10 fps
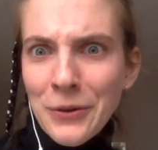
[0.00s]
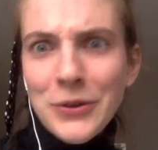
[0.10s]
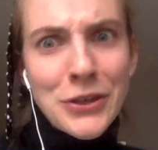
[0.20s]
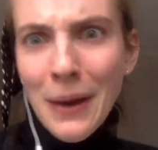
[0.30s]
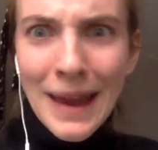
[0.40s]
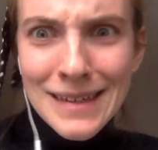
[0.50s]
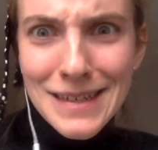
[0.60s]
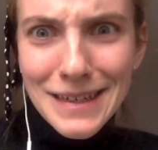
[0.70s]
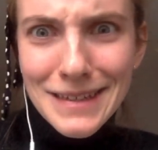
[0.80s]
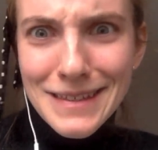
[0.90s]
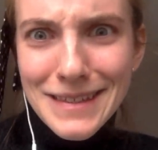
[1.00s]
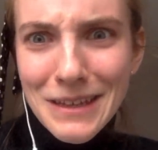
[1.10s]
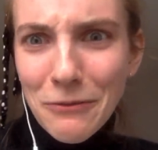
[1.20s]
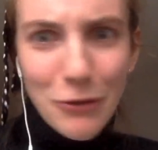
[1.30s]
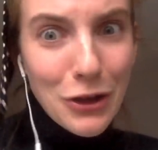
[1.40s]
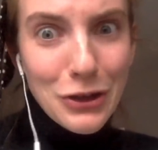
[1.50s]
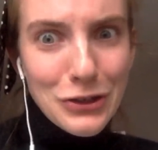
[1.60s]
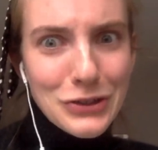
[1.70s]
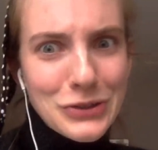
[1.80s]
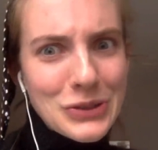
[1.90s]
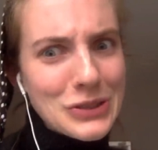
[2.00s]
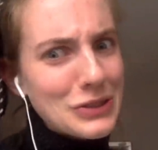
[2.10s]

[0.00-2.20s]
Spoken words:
All you haters, rude.